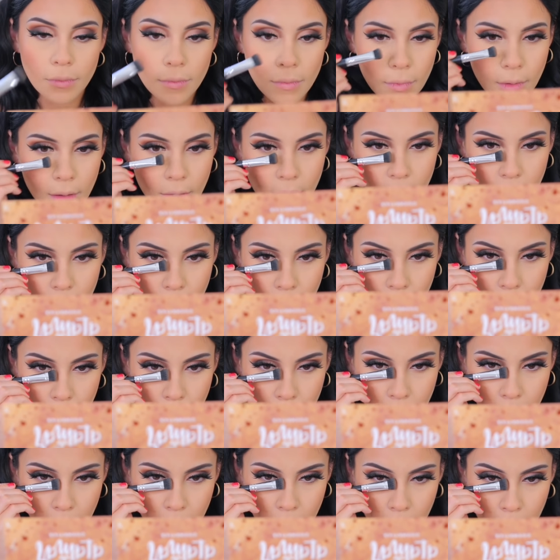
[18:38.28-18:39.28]

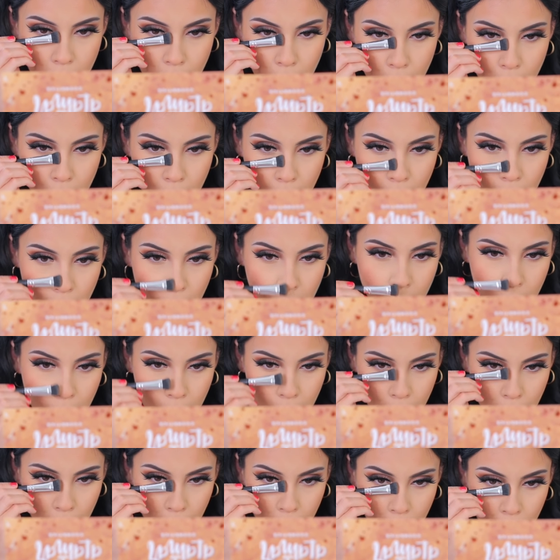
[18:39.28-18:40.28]
Nobody speaks.